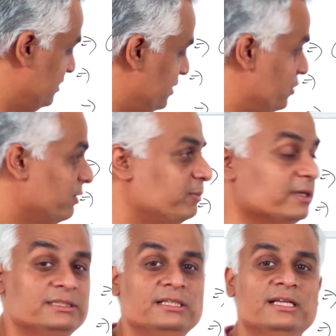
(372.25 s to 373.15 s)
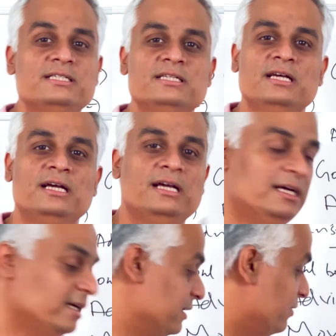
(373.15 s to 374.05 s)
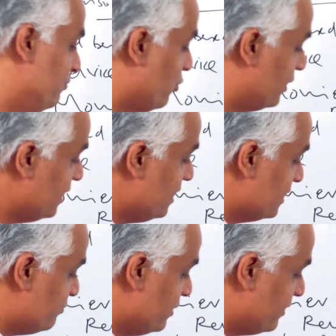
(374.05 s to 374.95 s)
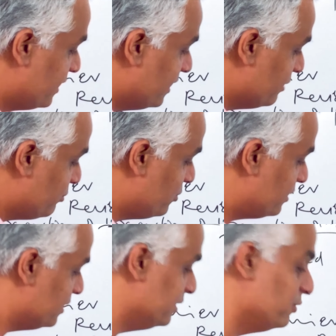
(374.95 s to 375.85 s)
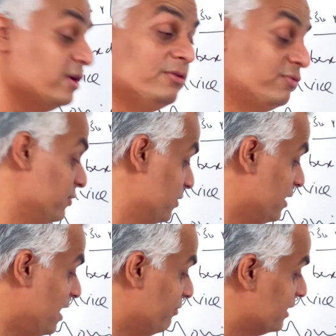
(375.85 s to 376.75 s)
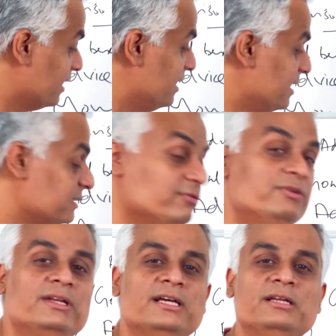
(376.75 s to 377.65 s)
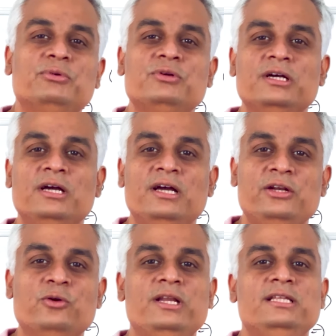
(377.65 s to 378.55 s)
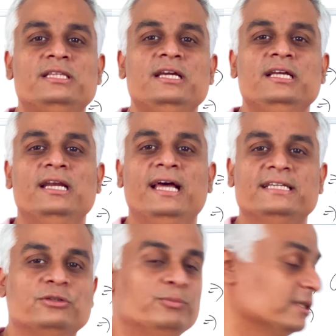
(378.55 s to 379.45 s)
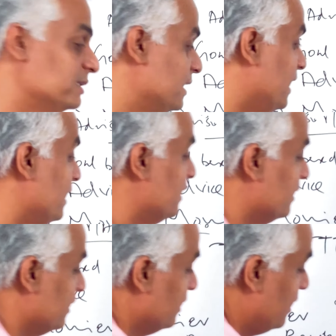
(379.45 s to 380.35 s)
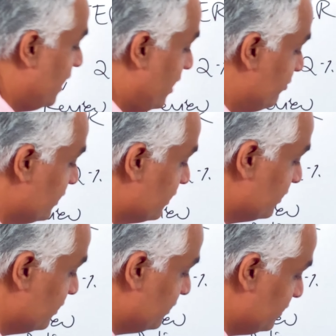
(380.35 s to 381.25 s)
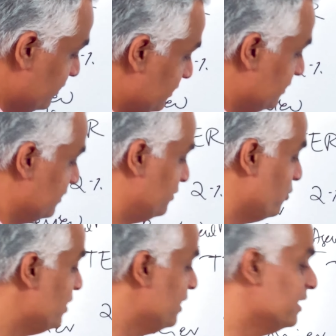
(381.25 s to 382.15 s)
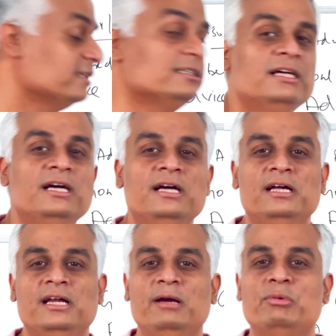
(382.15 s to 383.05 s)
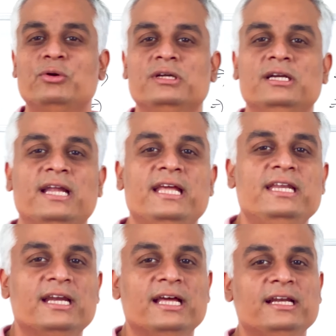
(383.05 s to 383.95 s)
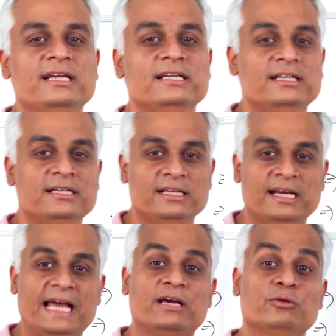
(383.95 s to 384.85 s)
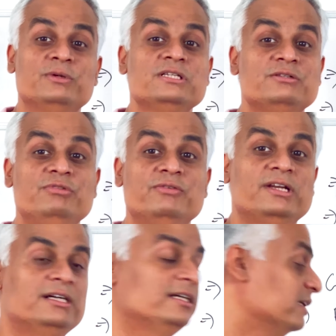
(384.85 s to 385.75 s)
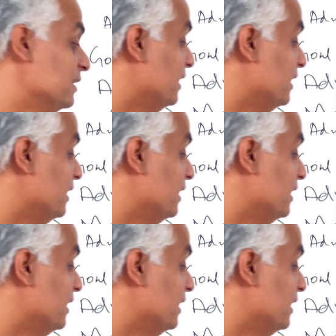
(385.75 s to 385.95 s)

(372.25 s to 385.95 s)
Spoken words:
12 percentage, for 10 years we will get about 20, after 10 years we will get about 23 lakhs rupees, and after 20 years about 99 lakh rupees we will earn,